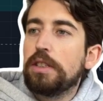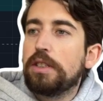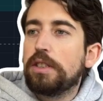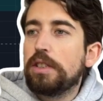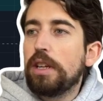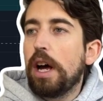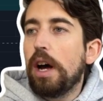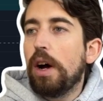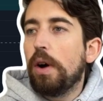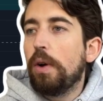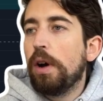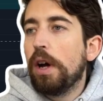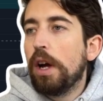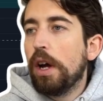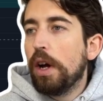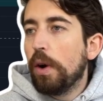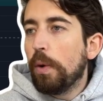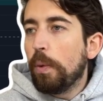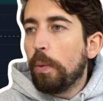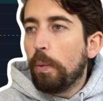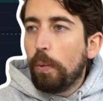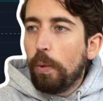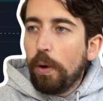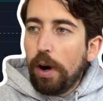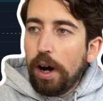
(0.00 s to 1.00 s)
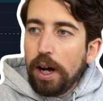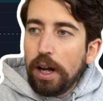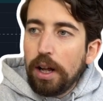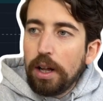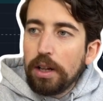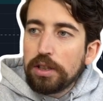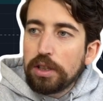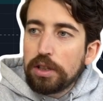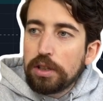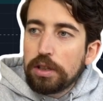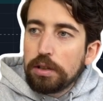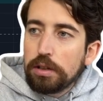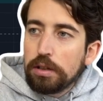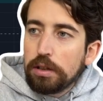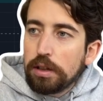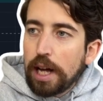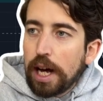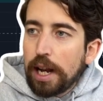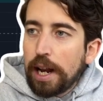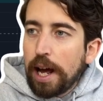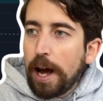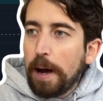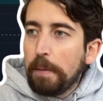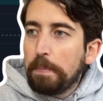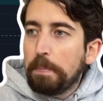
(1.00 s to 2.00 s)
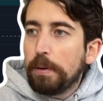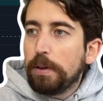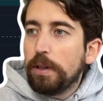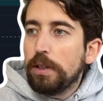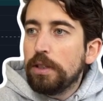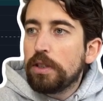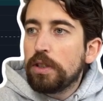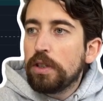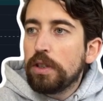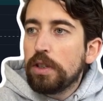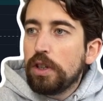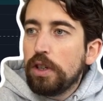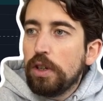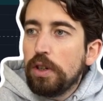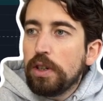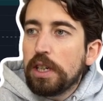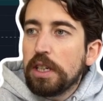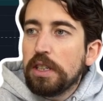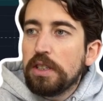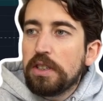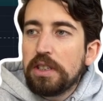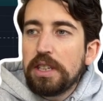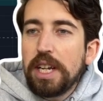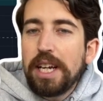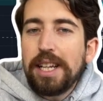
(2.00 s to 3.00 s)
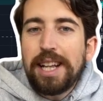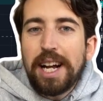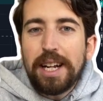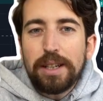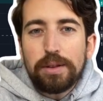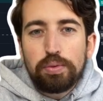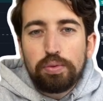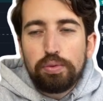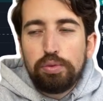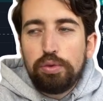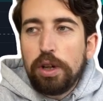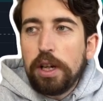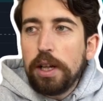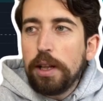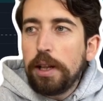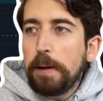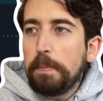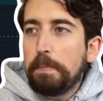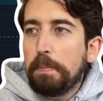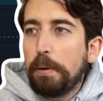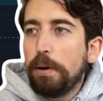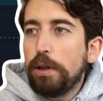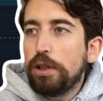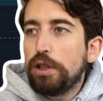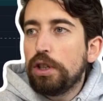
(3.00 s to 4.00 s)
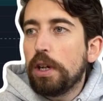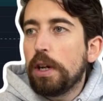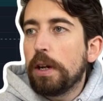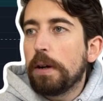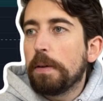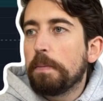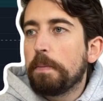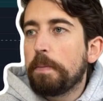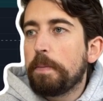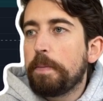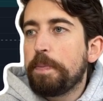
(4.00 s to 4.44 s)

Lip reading: So whilst that happens, you can see that's really pushing.